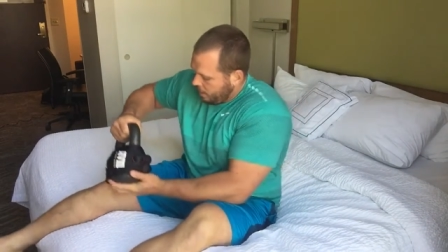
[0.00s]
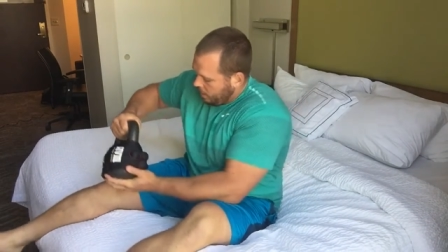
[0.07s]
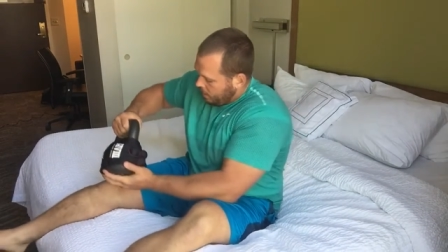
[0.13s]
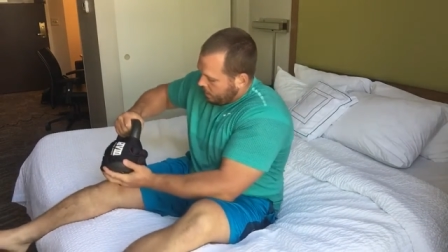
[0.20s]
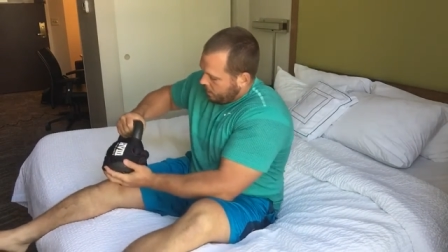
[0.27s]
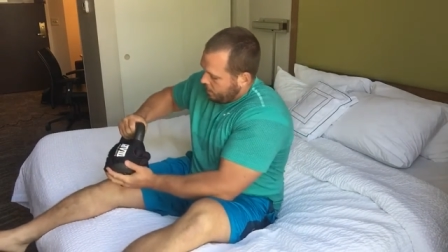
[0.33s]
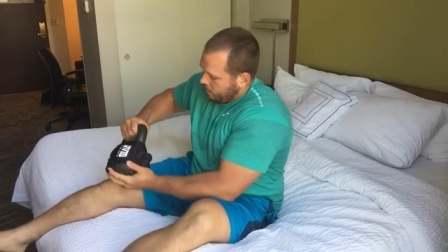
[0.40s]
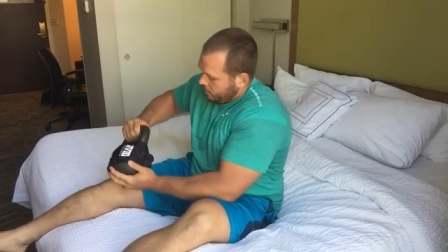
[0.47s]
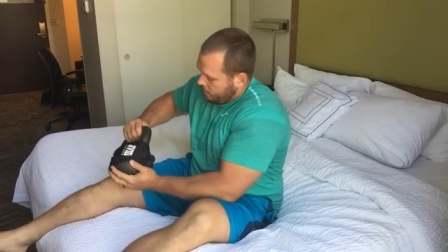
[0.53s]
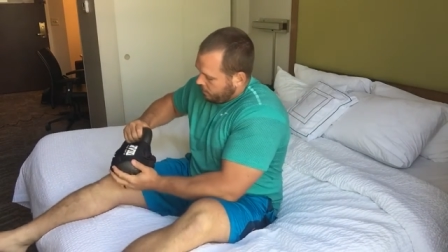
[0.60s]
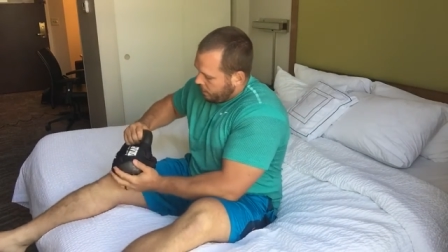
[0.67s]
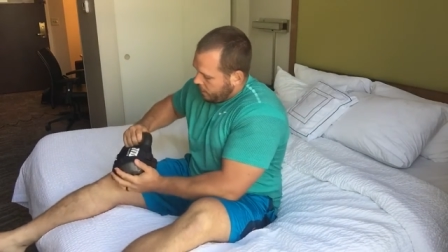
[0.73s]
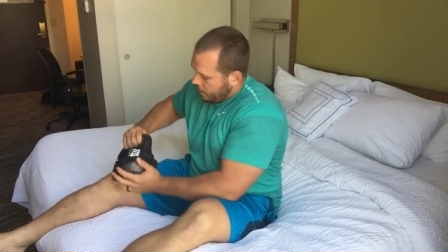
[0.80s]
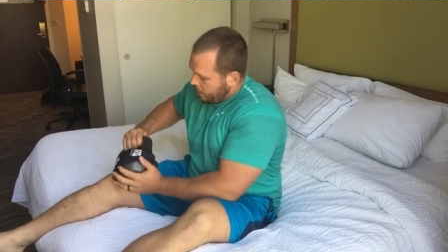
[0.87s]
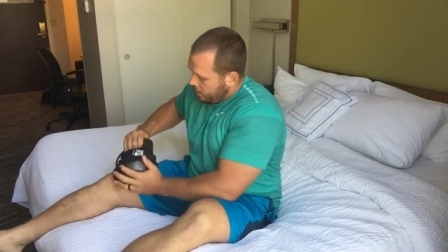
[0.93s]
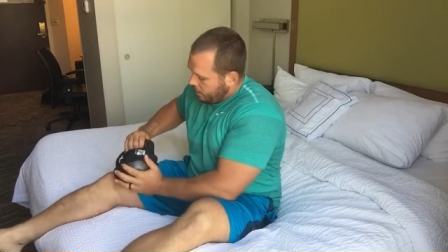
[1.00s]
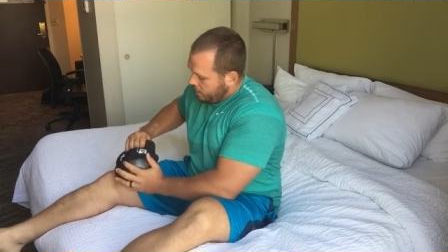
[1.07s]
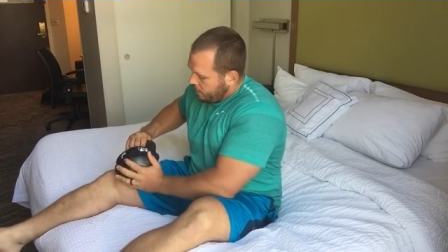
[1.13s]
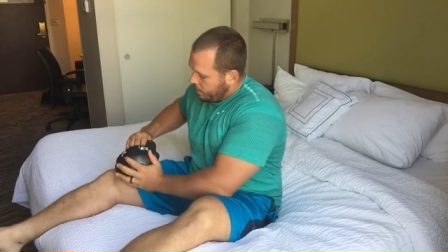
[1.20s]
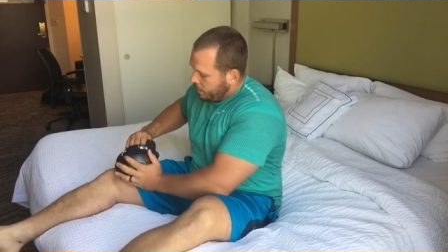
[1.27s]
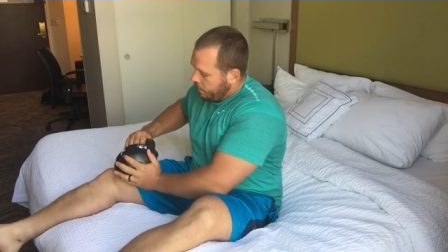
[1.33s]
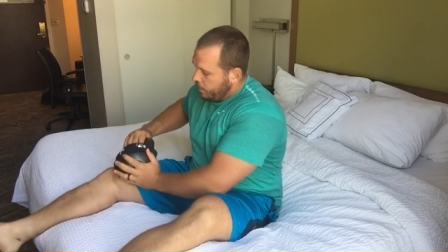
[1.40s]
is right in here
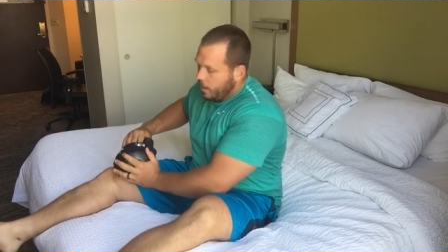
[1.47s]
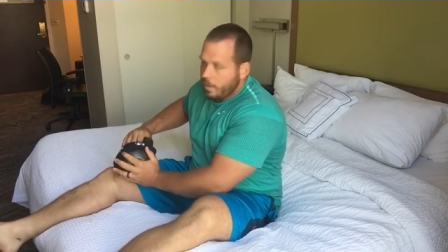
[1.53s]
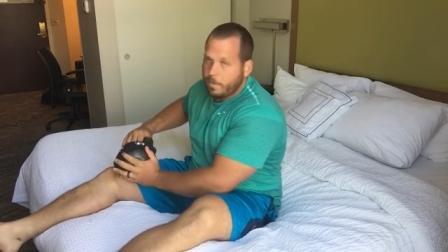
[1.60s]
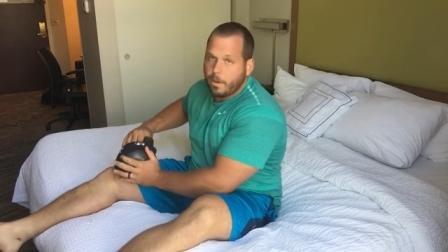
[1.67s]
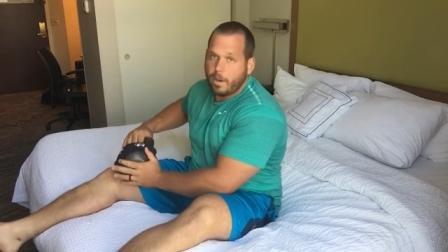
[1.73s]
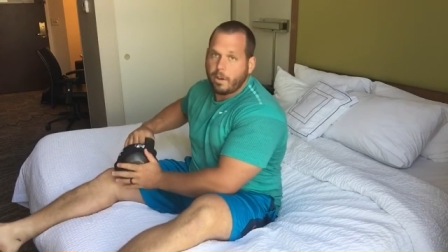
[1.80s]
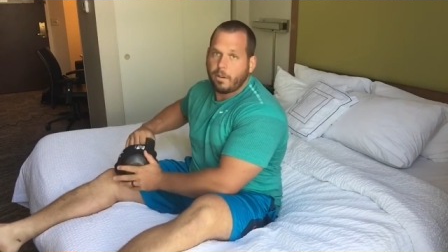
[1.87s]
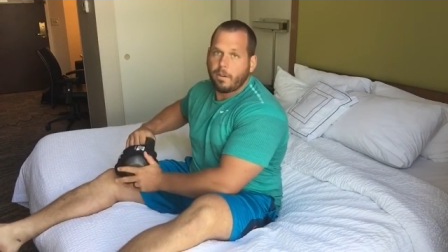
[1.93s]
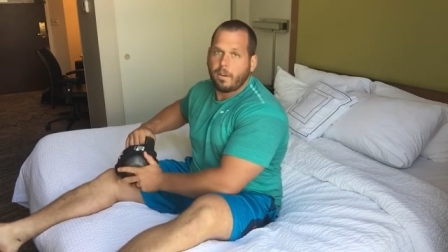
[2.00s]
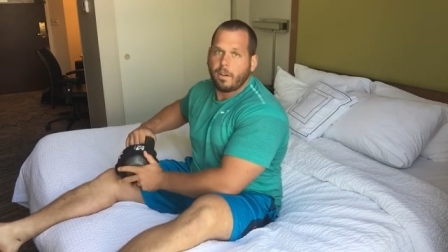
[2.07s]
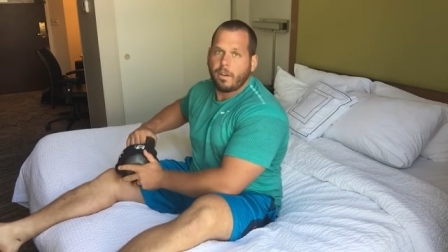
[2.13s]
through my VMO